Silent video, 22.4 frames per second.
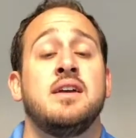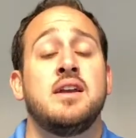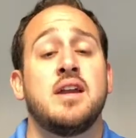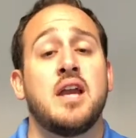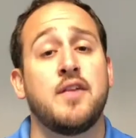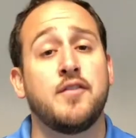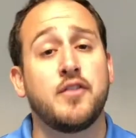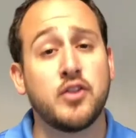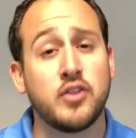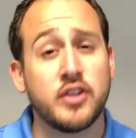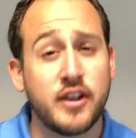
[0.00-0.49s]

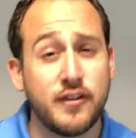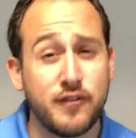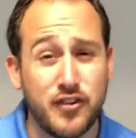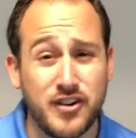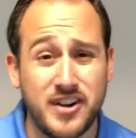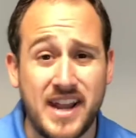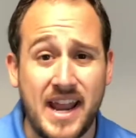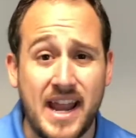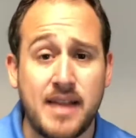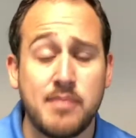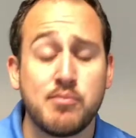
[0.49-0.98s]
If you're looking for
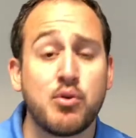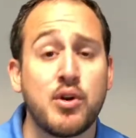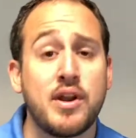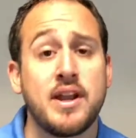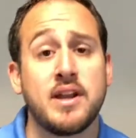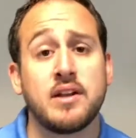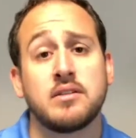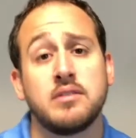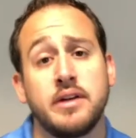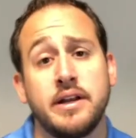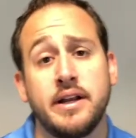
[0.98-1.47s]
name
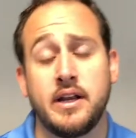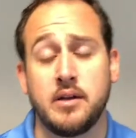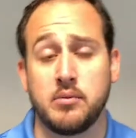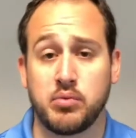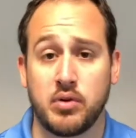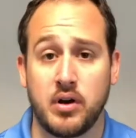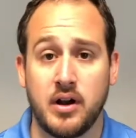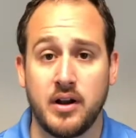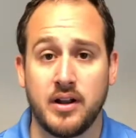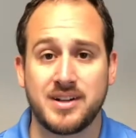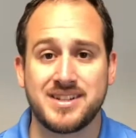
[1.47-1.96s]
brand cleaning
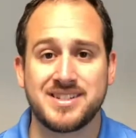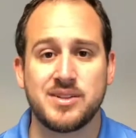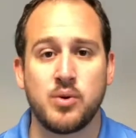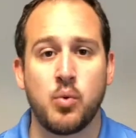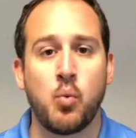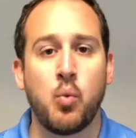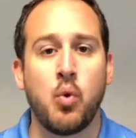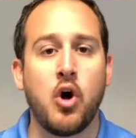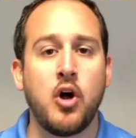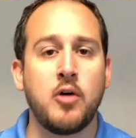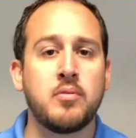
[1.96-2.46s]
products,
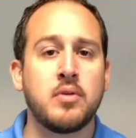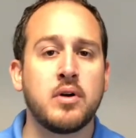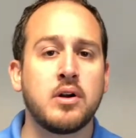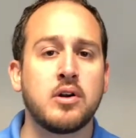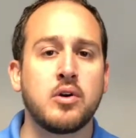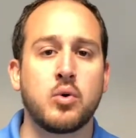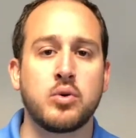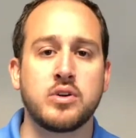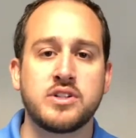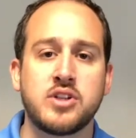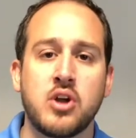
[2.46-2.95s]

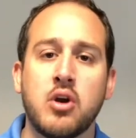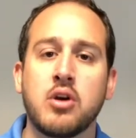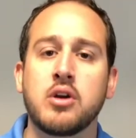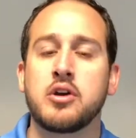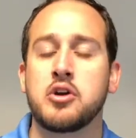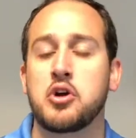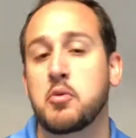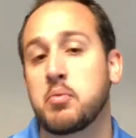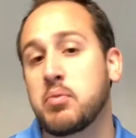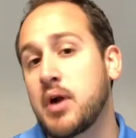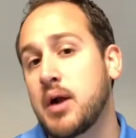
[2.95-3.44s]
Walmart or
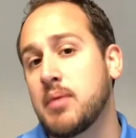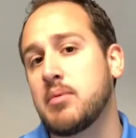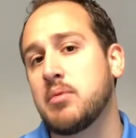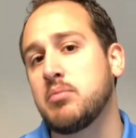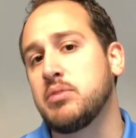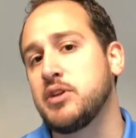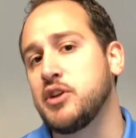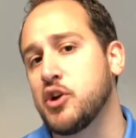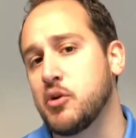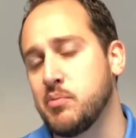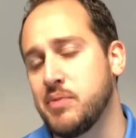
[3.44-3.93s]
Target are
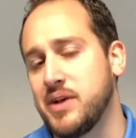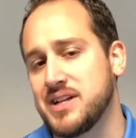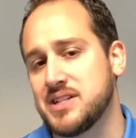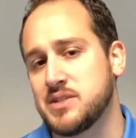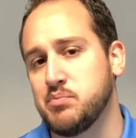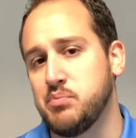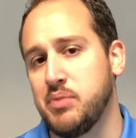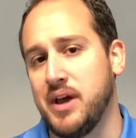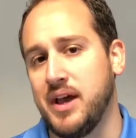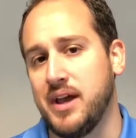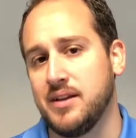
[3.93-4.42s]
probably your
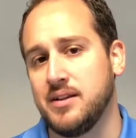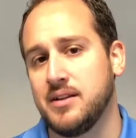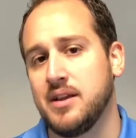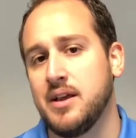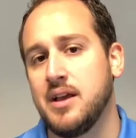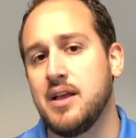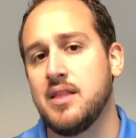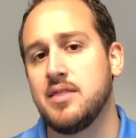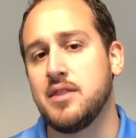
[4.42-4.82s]
best bet.